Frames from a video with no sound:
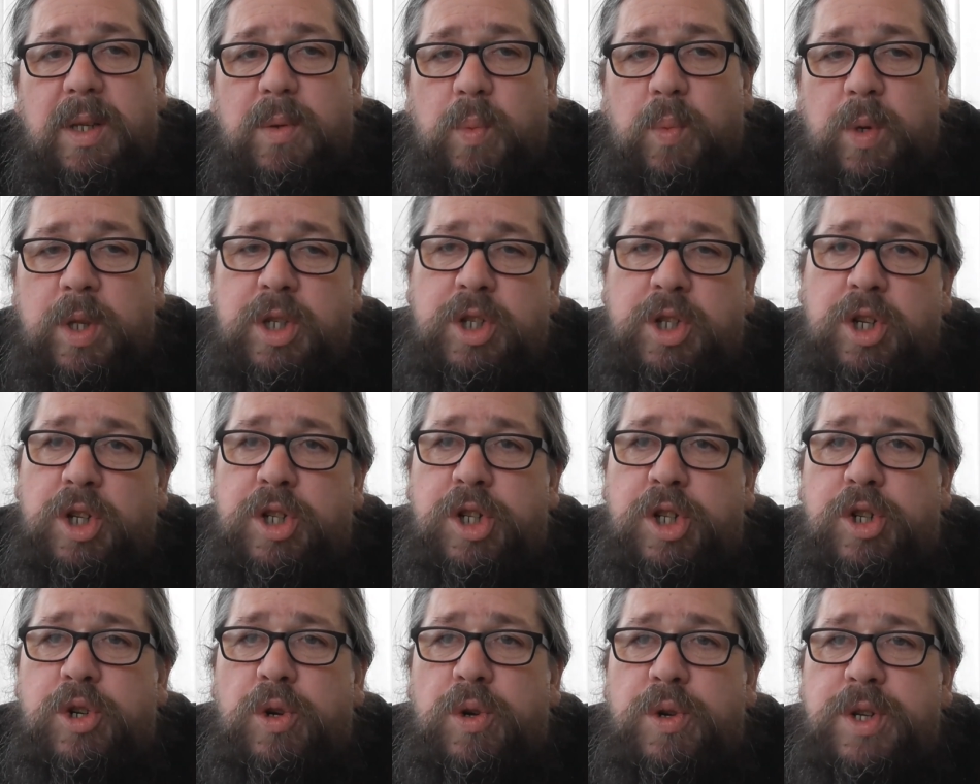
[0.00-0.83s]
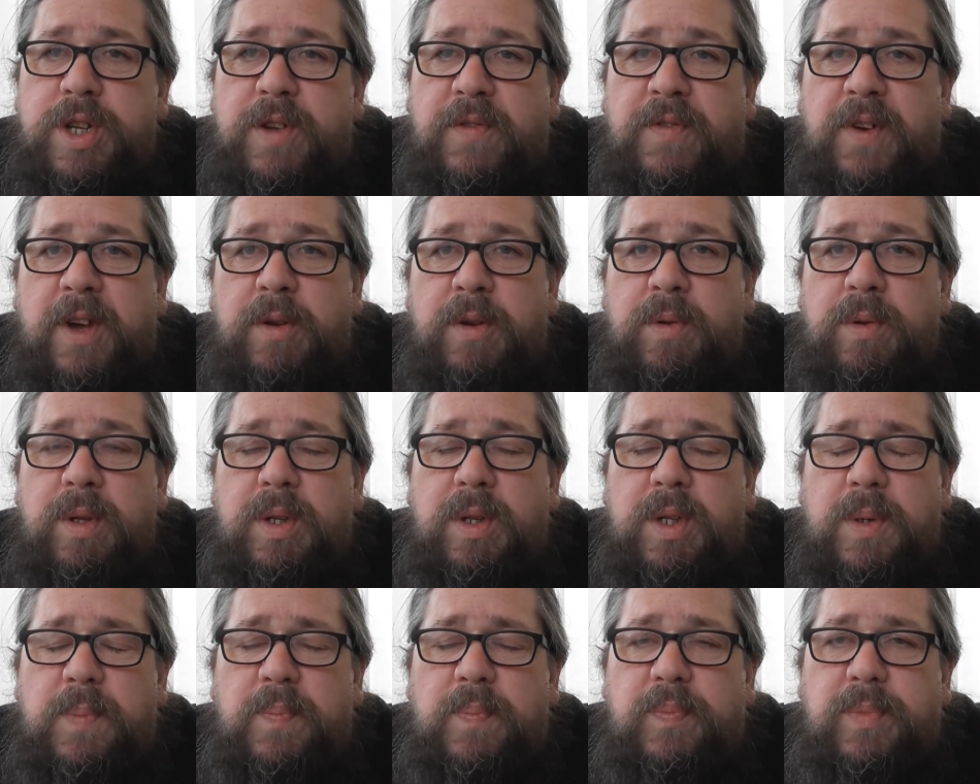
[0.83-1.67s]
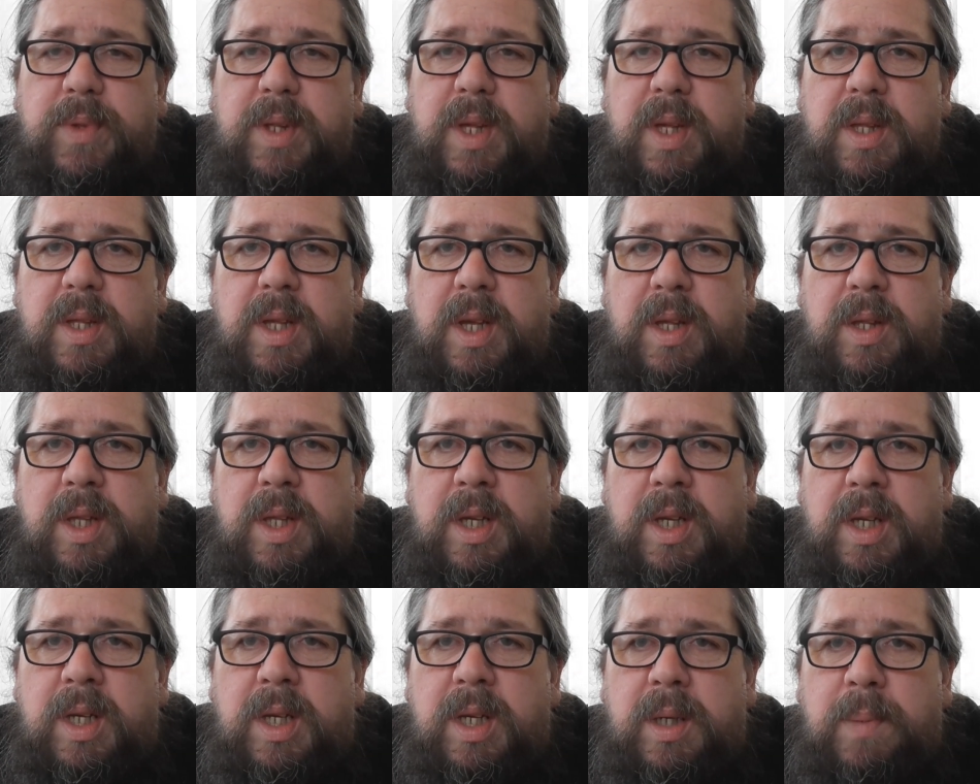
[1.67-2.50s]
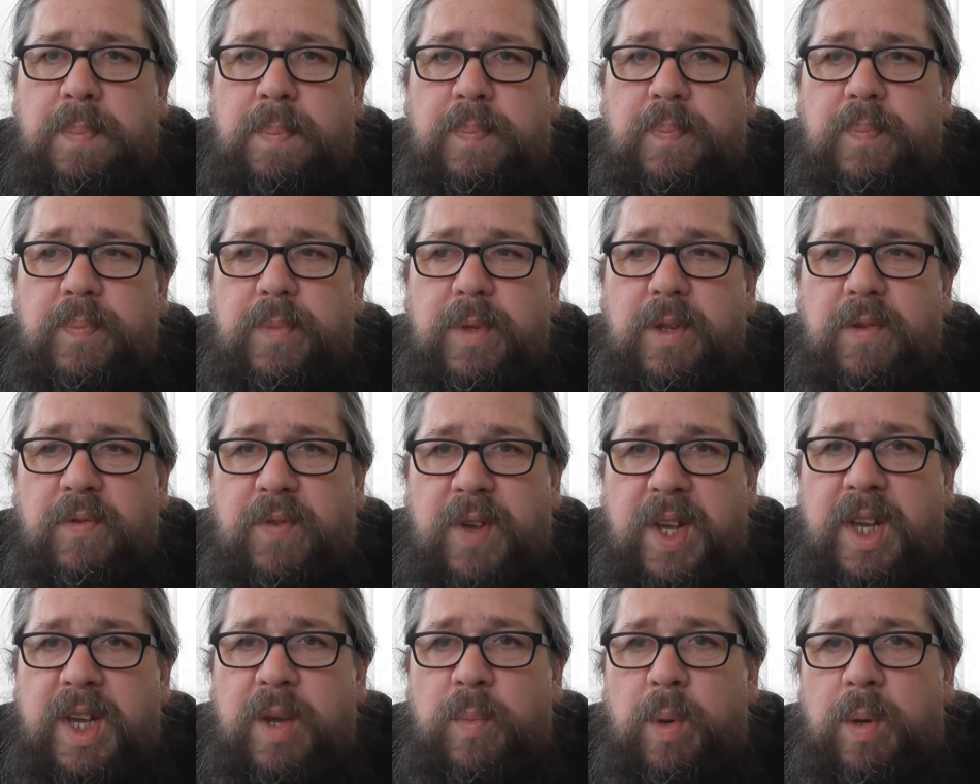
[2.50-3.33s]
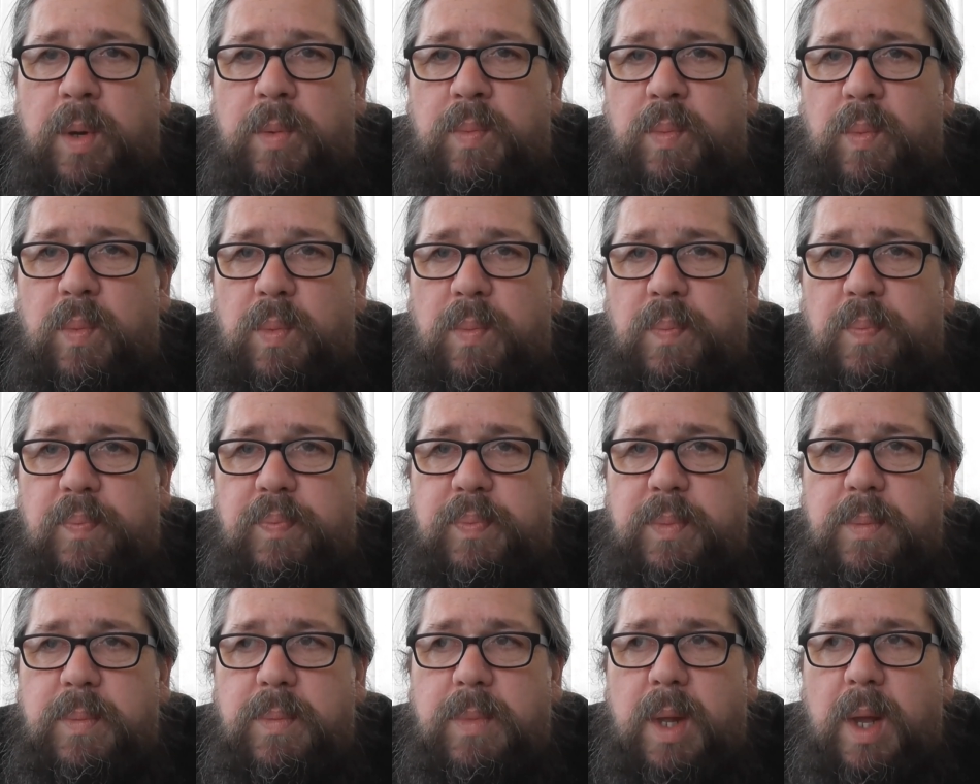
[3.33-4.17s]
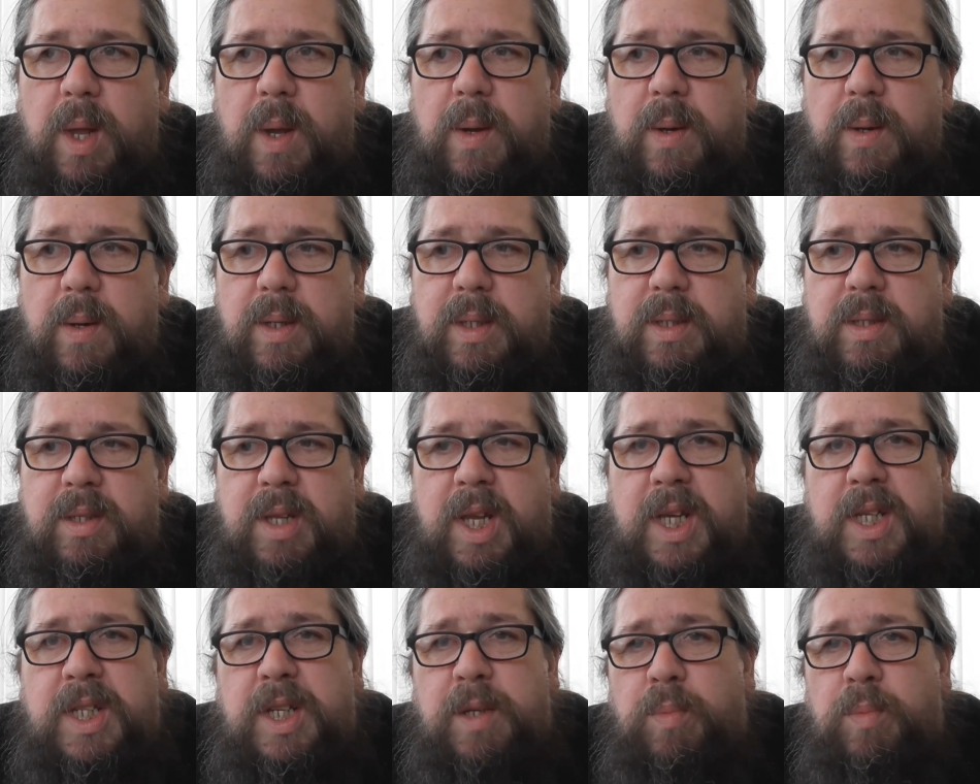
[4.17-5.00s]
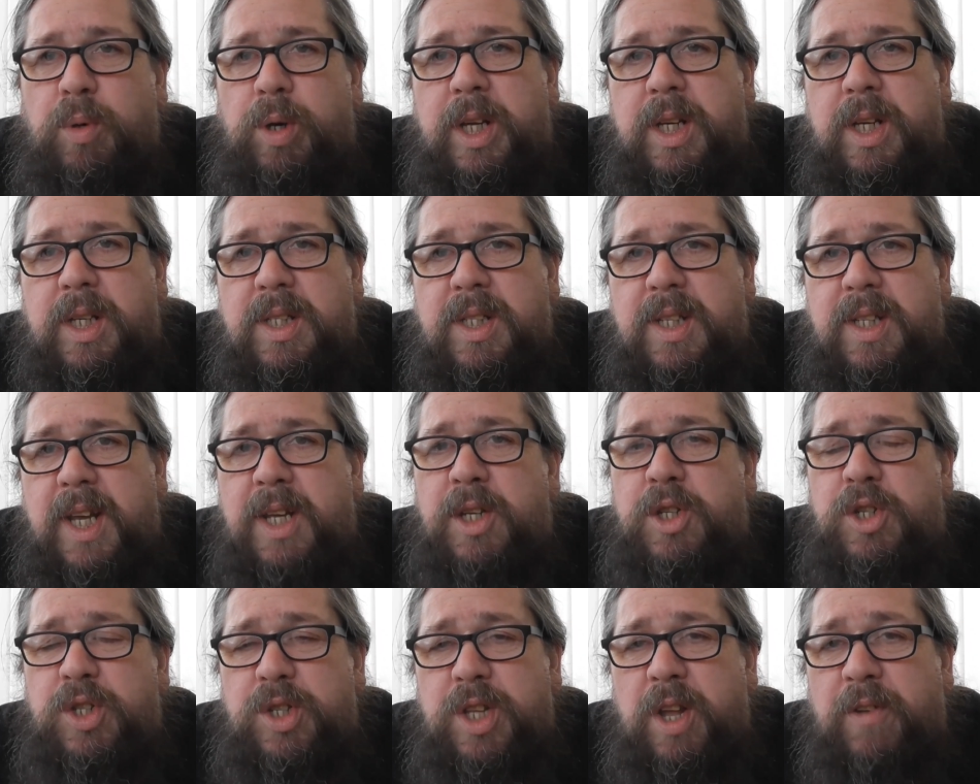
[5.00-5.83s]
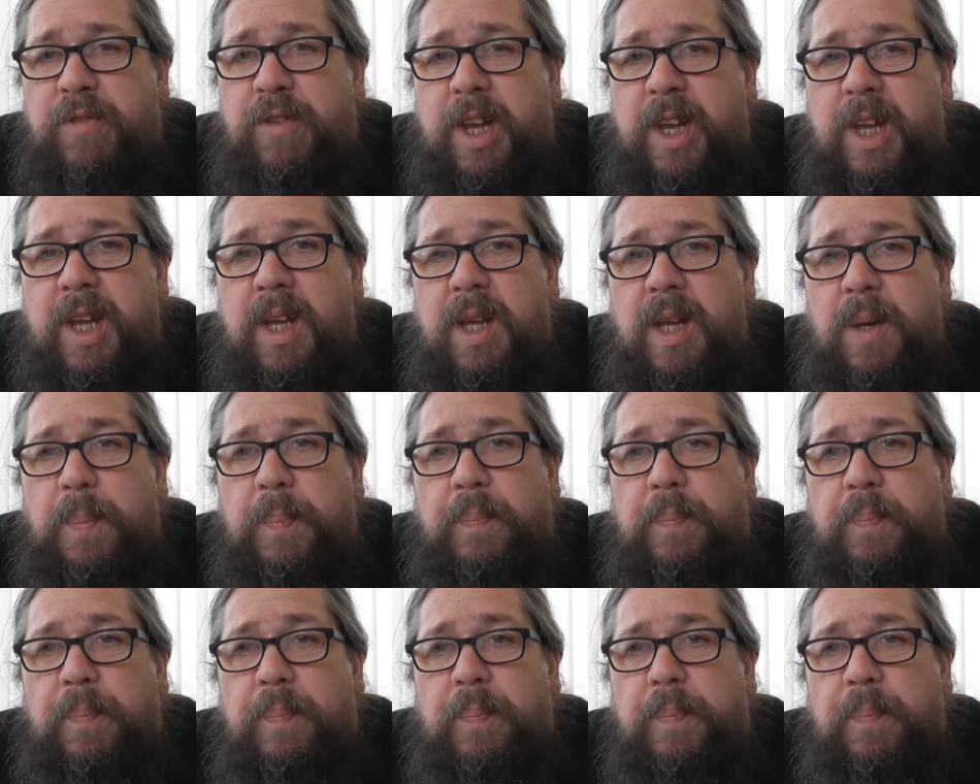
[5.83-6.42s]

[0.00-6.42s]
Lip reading: With the sausage rolls, I found that the vegan one tasted more like sage stuffing.